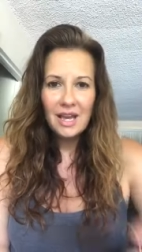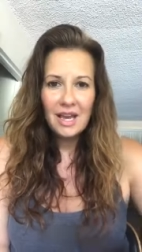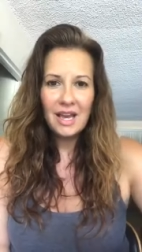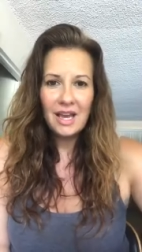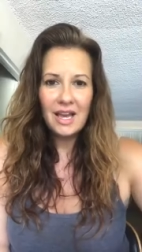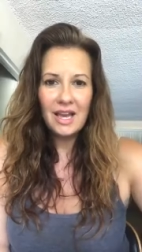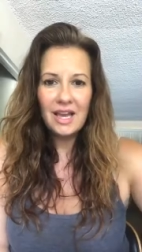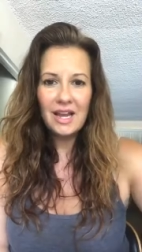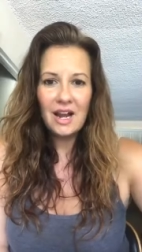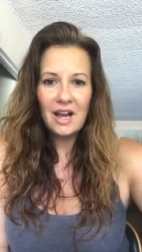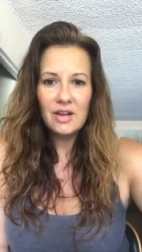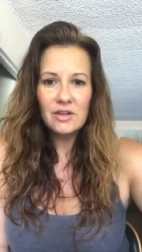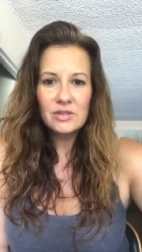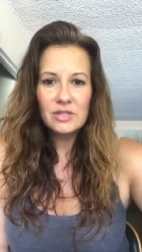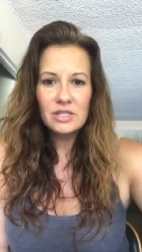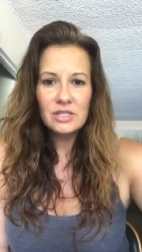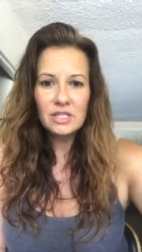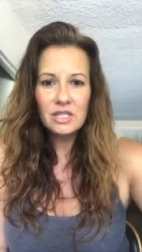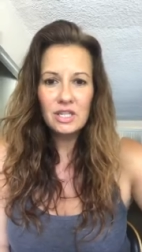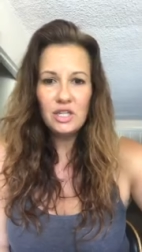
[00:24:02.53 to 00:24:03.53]
And I'll
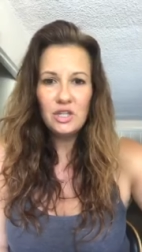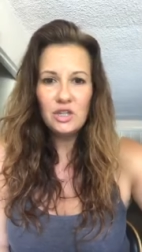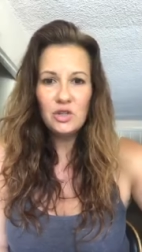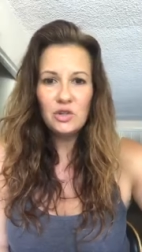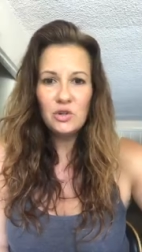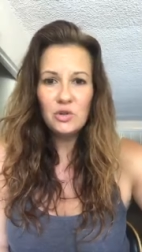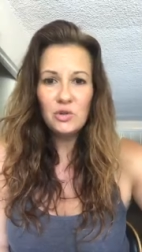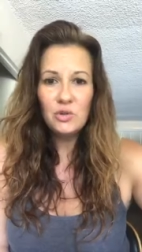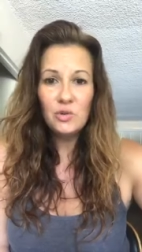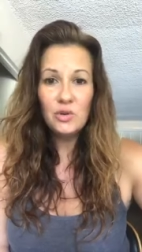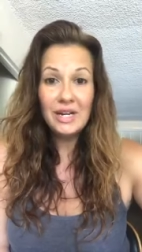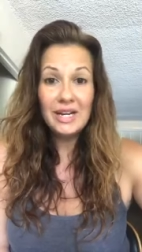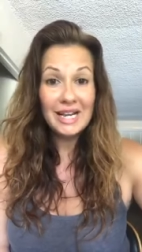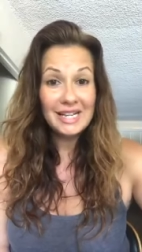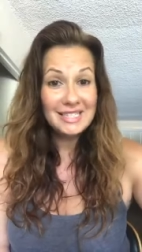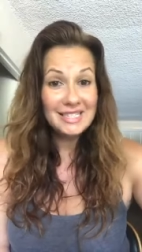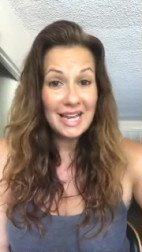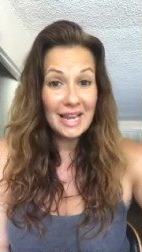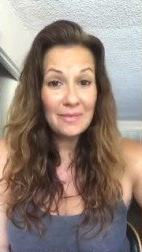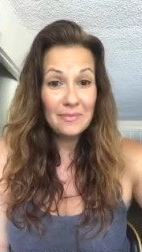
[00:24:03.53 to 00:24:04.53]
see you
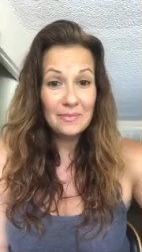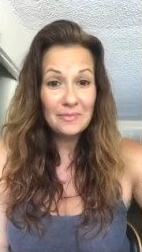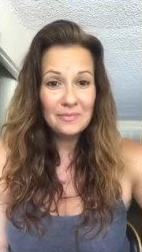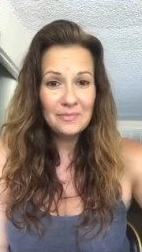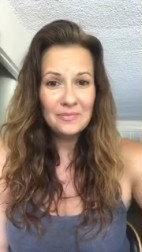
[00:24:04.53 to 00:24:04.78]
next time.